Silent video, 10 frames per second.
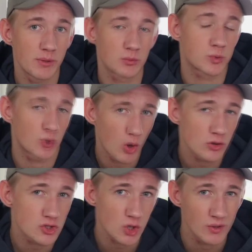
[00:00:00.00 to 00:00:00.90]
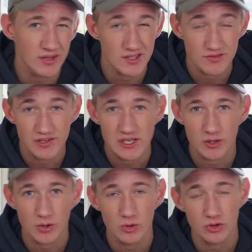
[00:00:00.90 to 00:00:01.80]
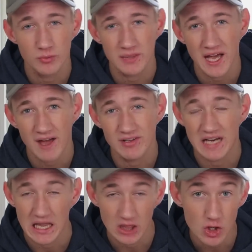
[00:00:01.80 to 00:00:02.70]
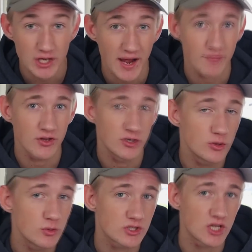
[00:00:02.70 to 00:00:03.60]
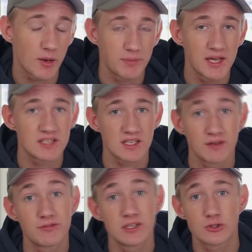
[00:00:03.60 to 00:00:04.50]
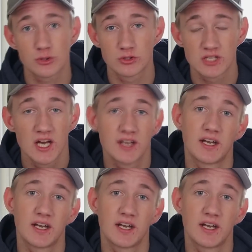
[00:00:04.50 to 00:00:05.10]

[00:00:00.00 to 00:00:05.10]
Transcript: but we're also in this video going to be having a look at the newest updates and features